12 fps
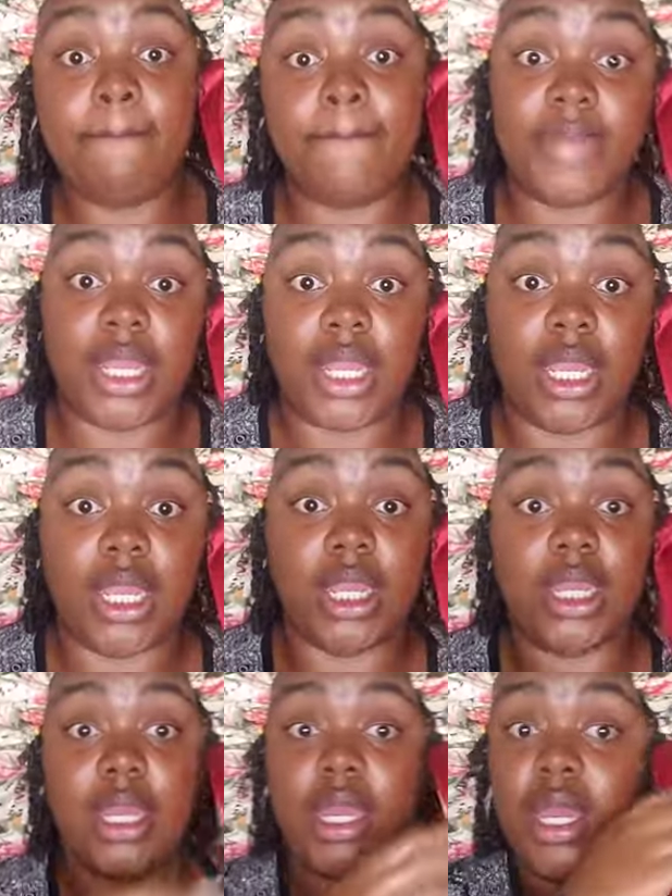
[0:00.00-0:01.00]
Big.
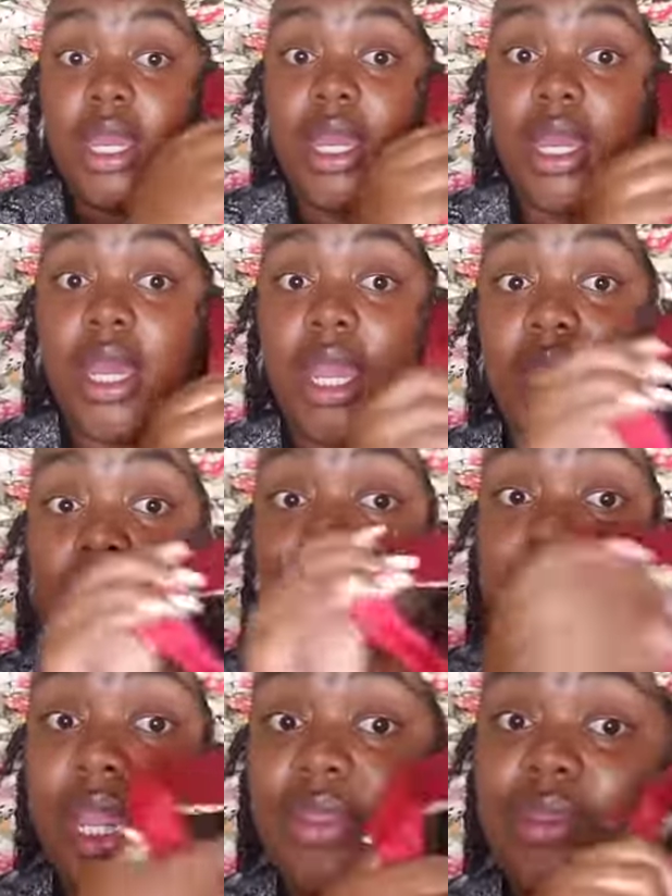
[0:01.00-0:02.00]
And you
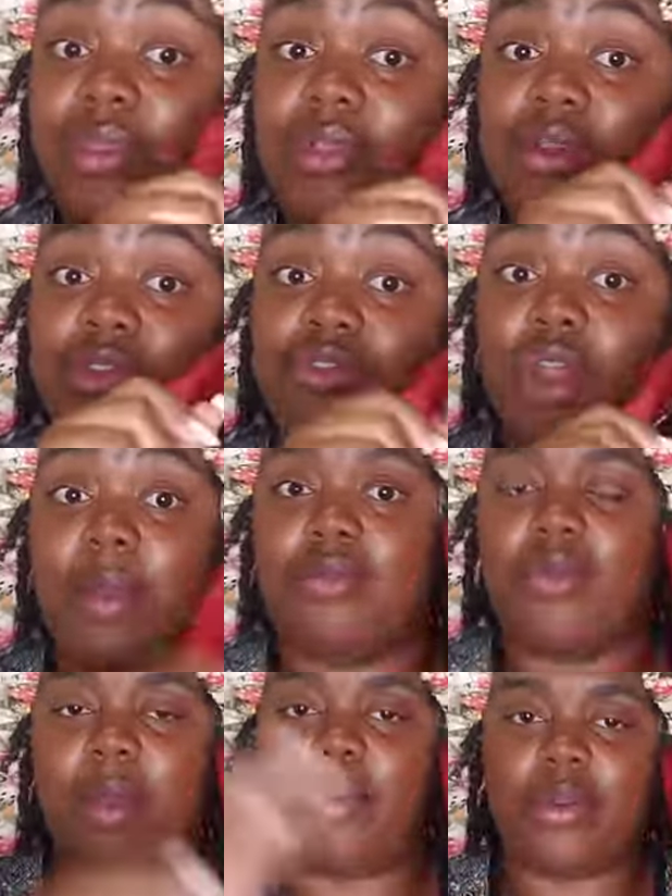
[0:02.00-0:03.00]
take this little strap and
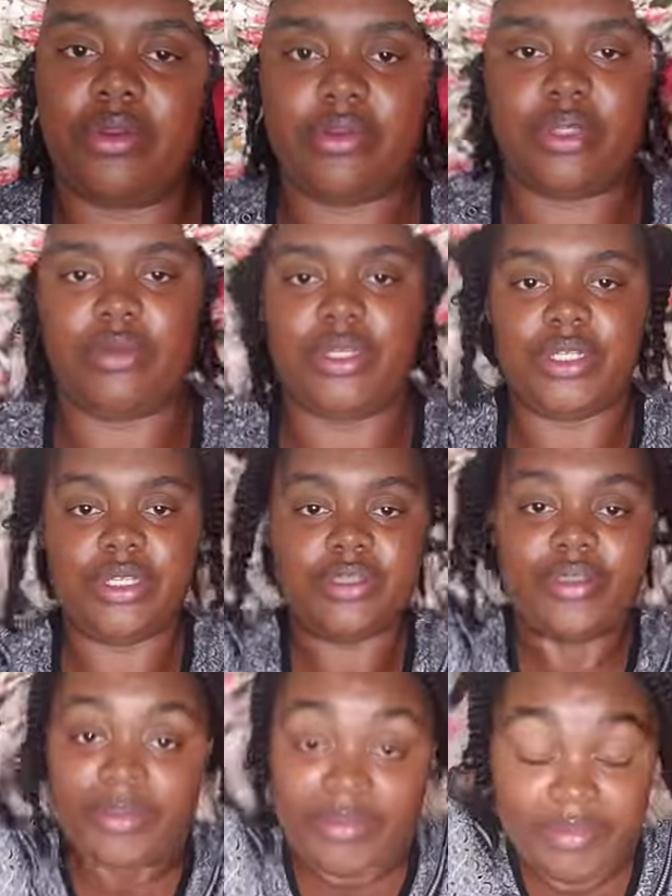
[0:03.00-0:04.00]
wrap it. Let me
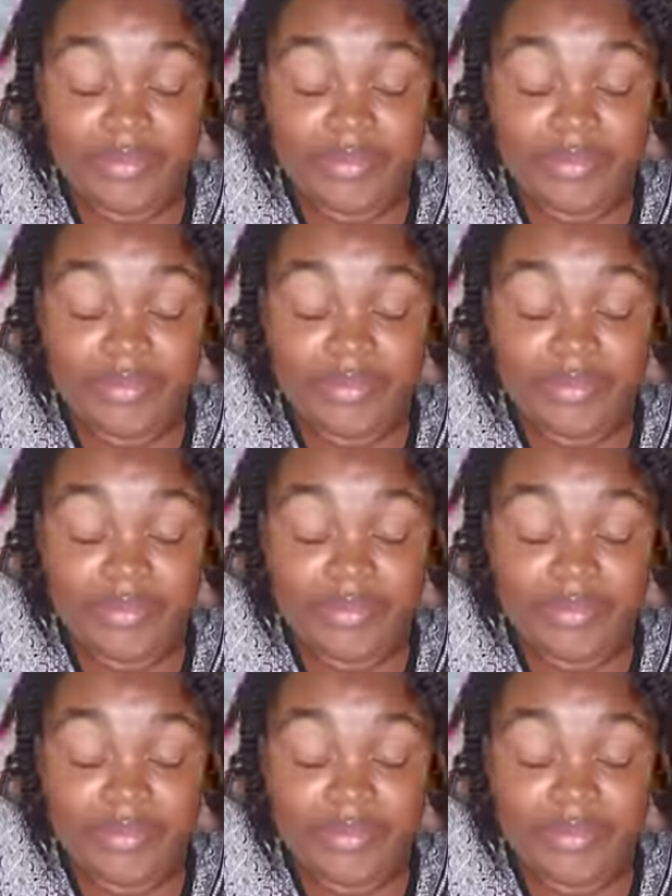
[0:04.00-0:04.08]
just